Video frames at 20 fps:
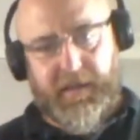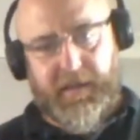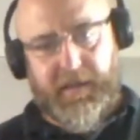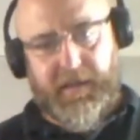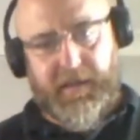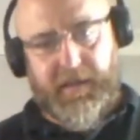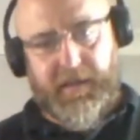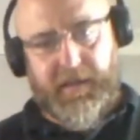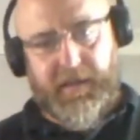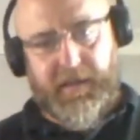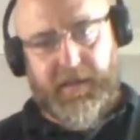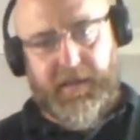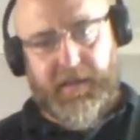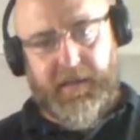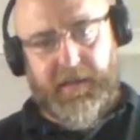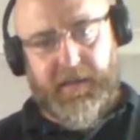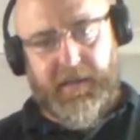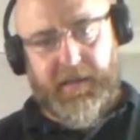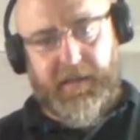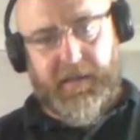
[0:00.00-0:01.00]
in this
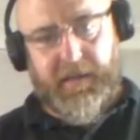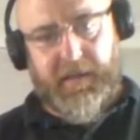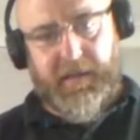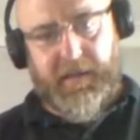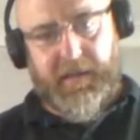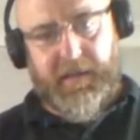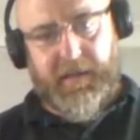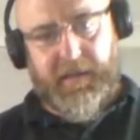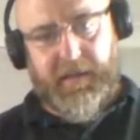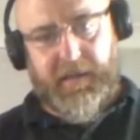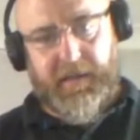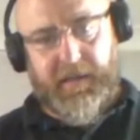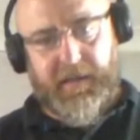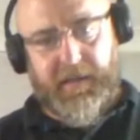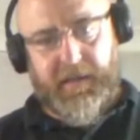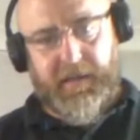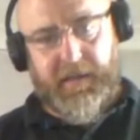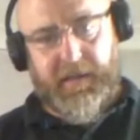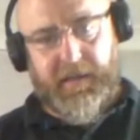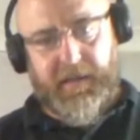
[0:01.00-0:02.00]
one here,
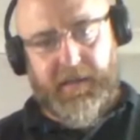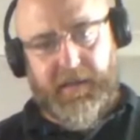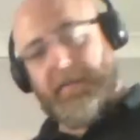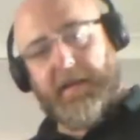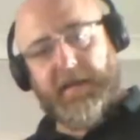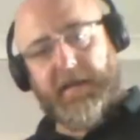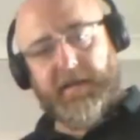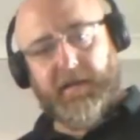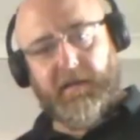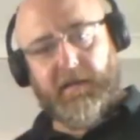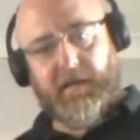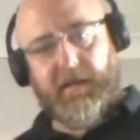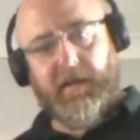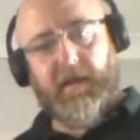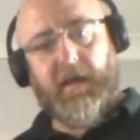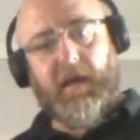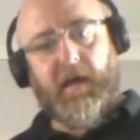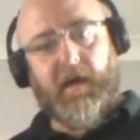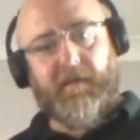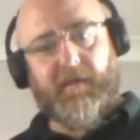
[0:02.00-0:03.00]
here's one I made earlier.